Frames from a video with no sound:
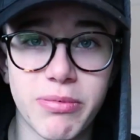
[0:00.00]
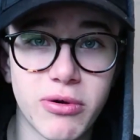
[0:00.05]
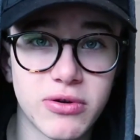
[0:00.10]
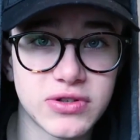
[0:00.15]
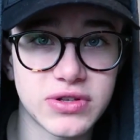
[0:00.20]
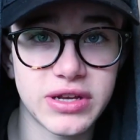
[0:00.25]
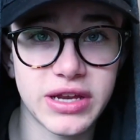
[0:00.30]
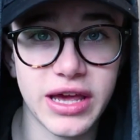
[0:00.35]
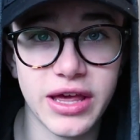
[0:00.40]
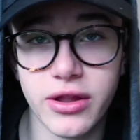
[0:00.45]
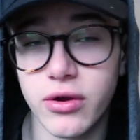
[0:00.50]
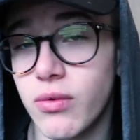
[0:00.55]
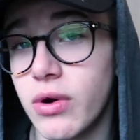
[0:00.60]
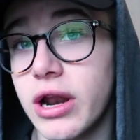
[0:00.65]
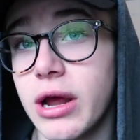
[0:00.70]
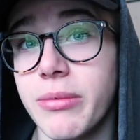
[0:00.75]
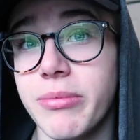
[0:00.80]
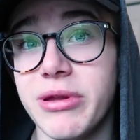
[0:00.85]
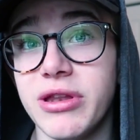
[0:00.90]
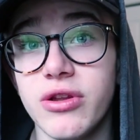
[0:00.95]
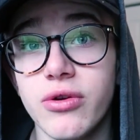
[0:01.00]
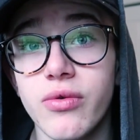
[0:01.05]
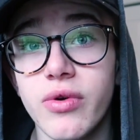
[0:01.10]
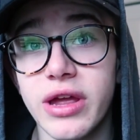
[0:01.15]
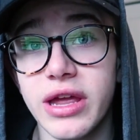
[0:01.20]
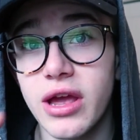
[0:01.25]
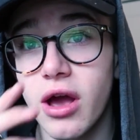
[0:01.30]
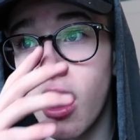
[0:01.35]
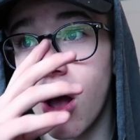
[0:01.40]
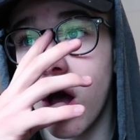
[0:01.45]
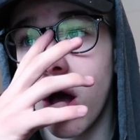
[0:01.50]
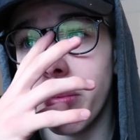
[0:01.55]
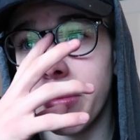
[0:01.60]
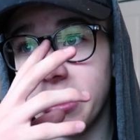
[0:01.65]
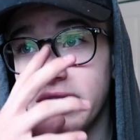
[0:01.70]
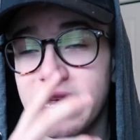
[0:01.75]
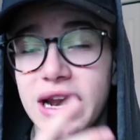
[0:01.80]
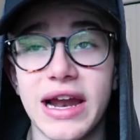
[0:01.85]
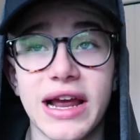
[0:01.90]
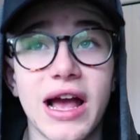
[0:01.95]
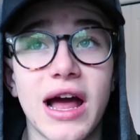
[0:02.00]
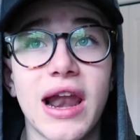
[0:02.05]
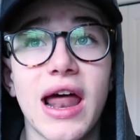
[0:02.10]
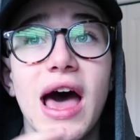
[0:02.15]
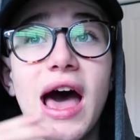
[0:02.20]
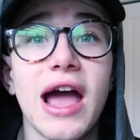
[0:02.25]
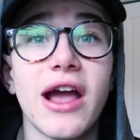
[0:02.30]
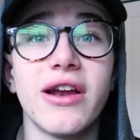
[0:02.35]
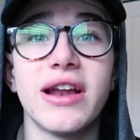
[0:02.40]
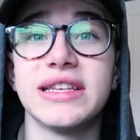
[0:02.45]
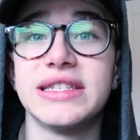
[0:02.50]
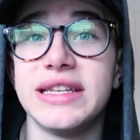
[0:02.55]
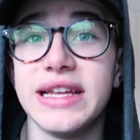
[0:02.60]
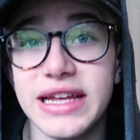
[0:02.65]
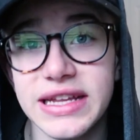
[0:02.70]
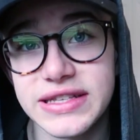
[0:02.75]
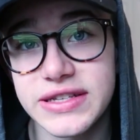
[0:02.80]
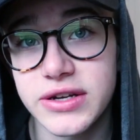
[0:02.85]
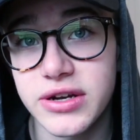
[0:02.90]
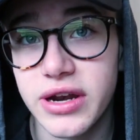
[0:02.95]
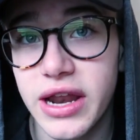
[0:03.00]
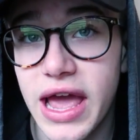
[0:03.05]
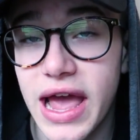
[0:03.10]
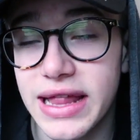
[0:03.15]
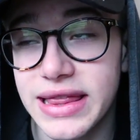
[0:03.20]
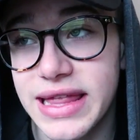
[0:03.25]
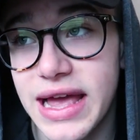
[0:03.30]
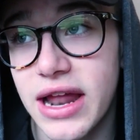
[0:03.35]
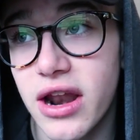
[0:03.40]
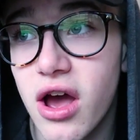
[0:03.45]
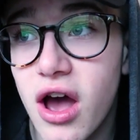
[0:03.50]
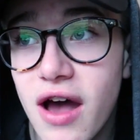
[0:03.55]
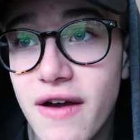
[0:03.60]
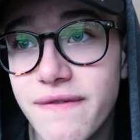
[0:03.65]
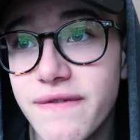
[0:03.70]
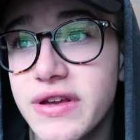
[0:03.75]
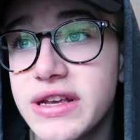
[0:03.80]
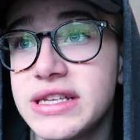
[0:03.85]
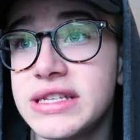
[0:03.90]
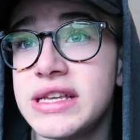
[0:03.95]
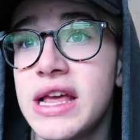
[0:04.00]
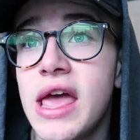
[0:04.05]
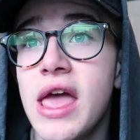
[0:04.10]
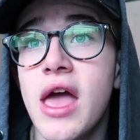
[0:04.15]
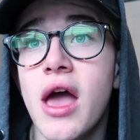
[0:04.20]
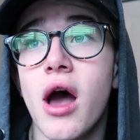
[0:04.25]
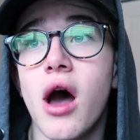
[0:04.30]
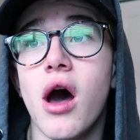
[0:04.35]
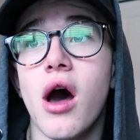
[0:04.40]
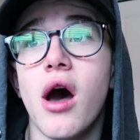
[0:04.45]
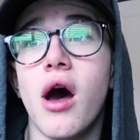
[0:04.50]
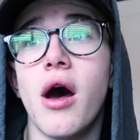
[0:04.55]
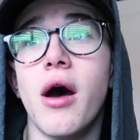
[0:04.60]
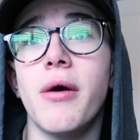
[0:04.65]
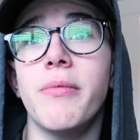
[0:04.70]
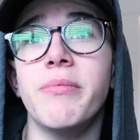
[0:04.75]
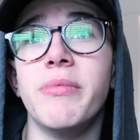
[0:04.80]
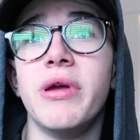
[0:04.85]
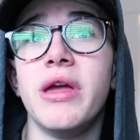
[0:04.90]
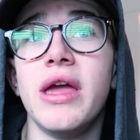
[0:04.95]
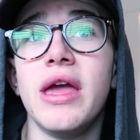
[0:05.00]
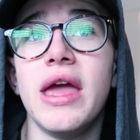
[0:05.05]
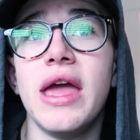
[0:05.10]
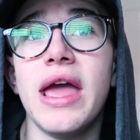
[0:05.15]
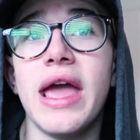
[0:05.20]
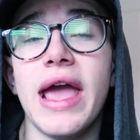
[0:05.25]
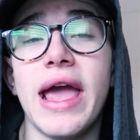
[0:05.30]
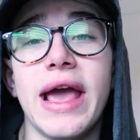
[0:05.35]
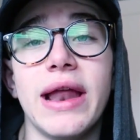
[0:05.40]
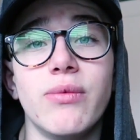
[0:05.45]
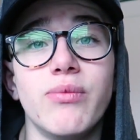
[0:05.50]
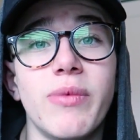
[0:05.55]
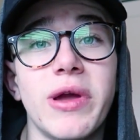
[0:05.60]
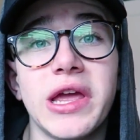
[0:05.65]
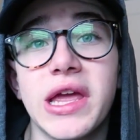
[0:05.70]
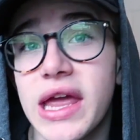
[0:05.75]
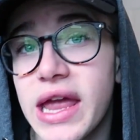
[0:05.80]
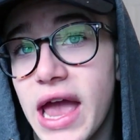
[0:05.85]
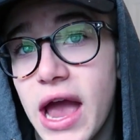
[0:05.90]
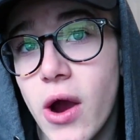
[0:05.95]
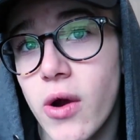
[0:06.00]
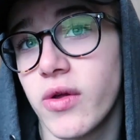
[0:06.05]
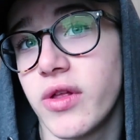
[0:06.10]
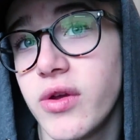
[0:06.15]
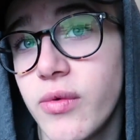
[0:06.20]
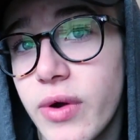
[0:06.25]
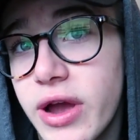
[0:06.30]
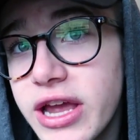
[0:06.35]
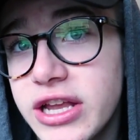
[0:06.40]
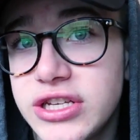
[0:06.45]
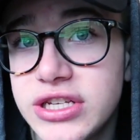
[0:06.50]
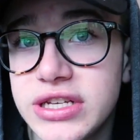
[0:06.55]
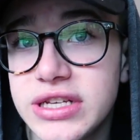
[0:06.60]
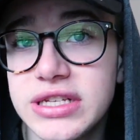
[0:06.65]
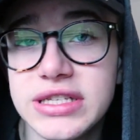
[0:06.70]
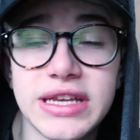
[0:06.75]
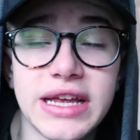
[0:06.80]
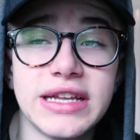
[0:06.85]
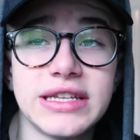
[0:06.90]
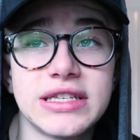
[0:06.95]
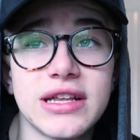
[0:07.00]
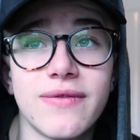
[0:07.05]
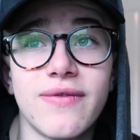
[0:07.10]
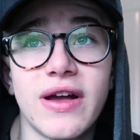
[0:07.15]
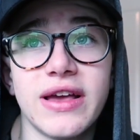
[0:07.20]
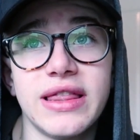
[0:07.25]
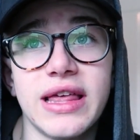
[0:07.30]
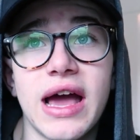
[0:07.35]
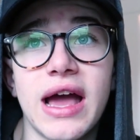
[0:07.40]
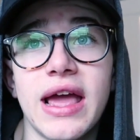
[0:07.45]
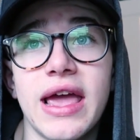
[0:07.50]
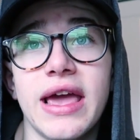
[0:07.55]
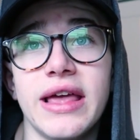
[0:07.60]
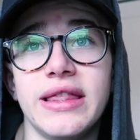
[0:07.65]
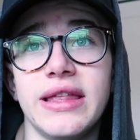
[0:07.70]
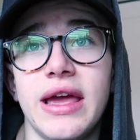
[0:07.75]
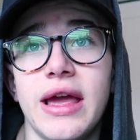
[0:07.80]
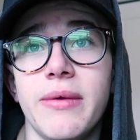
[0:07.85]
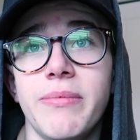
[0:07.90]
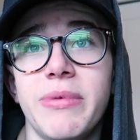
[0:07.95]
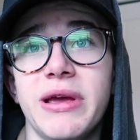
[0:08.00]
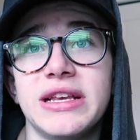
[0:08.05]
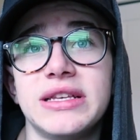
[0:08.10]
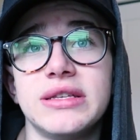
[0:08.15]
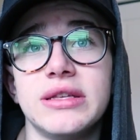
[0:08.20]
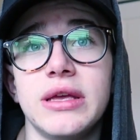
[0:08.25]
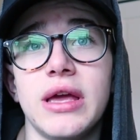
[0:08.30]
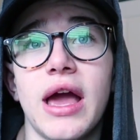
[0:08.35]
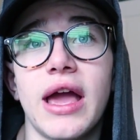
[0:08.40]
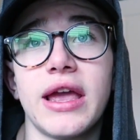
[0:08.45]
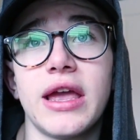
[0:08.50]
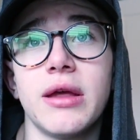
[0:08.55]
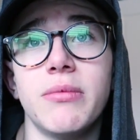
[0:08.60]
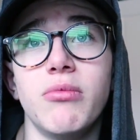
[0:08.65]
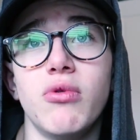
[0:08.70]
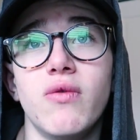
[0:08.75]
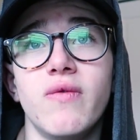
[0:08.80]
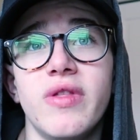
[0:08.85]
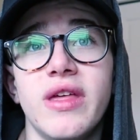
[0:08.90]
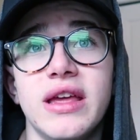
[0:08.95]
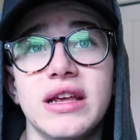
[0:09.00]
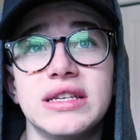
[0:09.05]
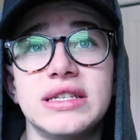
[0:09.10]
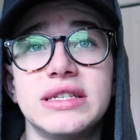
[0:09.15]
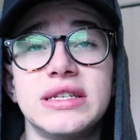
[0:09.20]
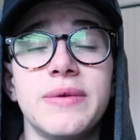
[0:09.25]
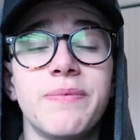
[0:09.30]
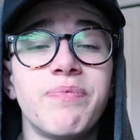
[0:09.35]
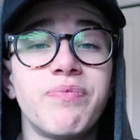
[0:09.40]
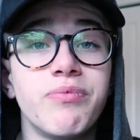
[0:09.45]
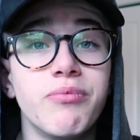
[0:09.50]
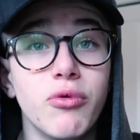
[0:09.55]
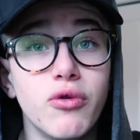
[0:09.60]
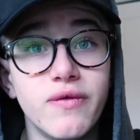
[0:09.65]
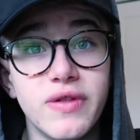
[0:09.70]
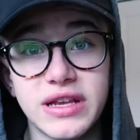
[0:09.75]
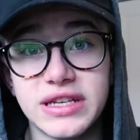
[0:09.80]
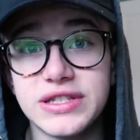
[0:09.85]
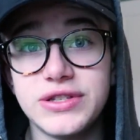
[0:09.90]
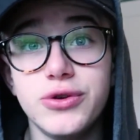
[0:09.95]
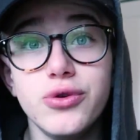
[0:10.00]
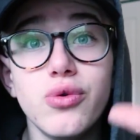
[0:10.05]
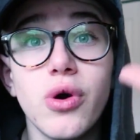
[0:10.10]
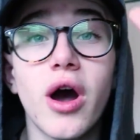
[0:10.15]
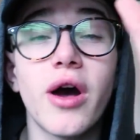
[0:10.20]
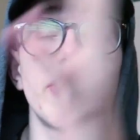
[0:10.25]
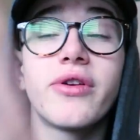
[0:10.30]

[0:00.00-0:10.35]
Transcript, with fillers: proposal together, what I'd be doing, um, and then I got hired as an intern at that office. Um, and making hourly wages and stuff like that. And then basically I can move this, move this to